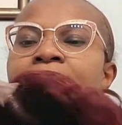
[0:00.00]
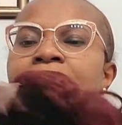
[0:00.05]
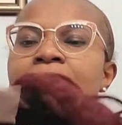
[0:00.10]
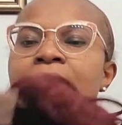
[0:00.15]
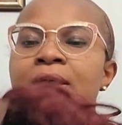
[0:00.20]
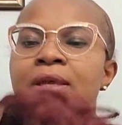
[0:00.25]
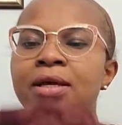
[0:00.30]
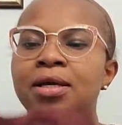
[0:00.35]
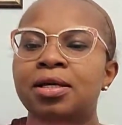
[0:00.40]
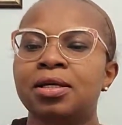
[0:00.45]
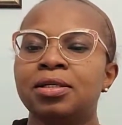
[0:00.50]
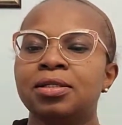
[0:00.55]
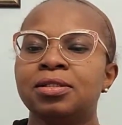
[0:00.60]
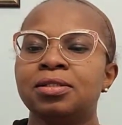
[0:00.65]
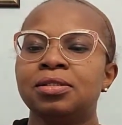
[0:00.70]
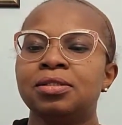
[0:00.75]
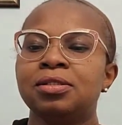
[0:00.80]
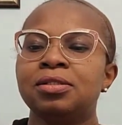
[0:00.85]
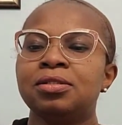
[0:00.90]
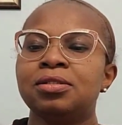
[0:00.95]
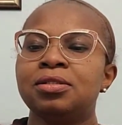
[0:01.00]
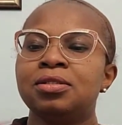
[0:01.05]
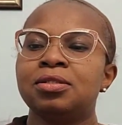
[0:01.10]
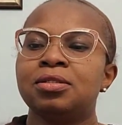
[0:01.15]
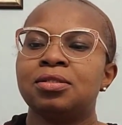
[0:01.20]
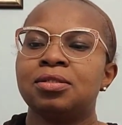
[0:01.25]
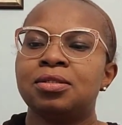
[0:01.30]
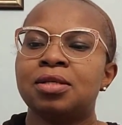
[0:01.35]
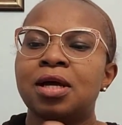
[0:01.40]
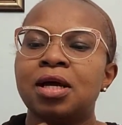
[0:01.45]
and this
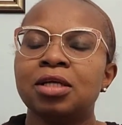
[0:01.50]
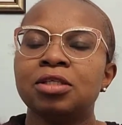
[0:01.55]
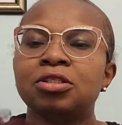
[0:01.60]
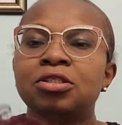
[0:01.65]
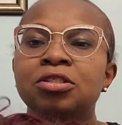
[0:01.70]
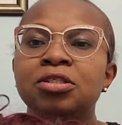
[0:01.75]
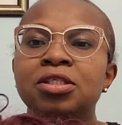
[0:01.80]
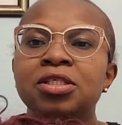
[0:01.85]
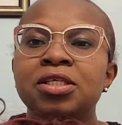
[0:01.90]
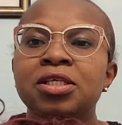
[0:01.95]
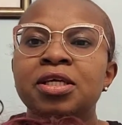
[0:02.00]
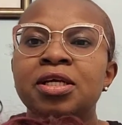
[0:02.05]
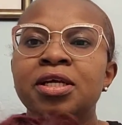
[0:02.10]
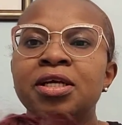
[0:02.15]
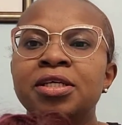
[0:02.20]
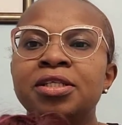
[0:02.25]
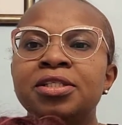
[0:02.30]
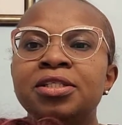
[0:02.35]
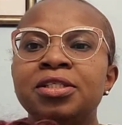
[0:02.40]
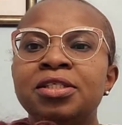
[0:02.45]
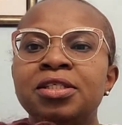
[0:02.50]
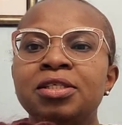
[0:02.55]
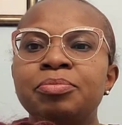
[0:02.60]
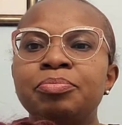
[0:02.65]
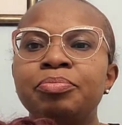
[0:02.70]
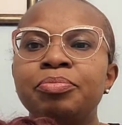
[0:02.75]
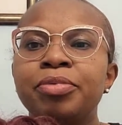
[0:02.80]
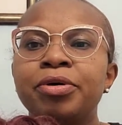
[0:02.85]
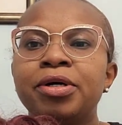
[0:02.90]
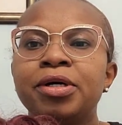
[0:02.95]
is actually a
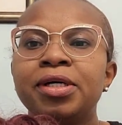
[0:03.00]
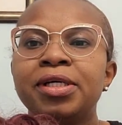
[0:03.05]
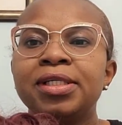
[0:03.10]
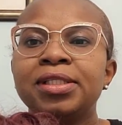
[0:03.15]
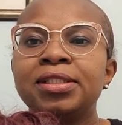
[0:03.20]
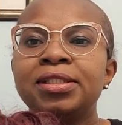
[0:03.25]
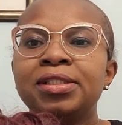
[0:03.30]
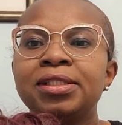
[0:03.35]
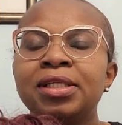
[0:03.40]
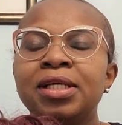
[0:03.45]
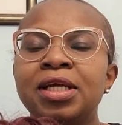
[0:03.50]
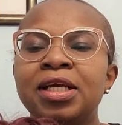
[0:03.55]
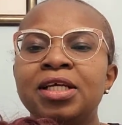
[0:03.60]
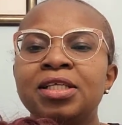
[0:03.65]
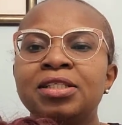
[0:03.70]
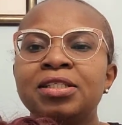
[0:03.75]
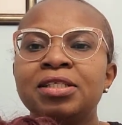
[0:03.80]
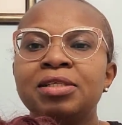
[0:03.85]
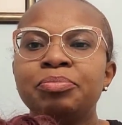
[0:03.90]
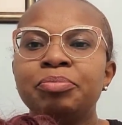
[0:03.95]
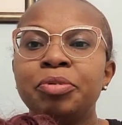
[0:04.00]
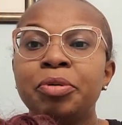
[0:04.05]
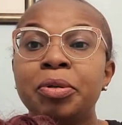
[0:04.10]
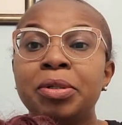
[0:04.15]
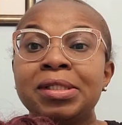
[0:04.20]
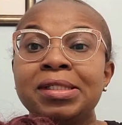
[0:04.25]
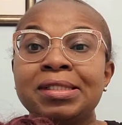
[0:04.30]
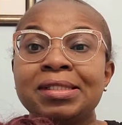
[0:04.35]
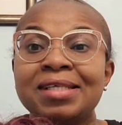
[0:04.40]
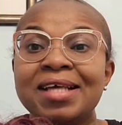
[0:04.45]
deep part a deep
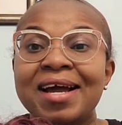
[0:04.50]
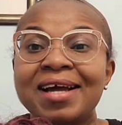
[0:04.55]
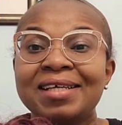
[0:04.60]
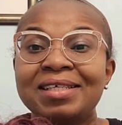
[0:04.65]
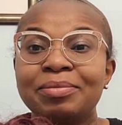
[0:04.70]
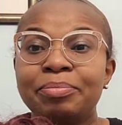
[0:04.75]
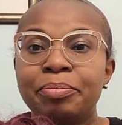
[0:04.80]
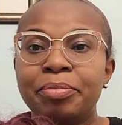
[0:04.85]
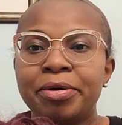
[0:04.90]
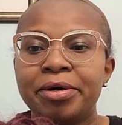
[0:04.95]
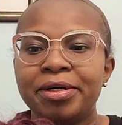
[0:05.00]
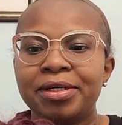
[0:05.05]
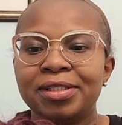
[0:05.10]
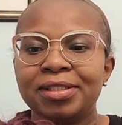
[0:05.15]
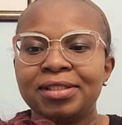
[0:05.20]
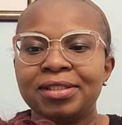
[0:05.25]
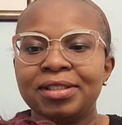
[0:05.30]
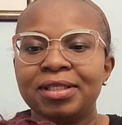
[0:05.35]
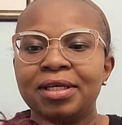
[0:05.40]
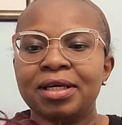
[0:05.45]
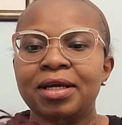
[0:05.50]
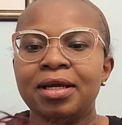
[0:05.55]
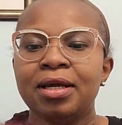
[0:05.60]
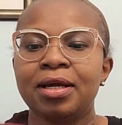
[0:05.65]
side part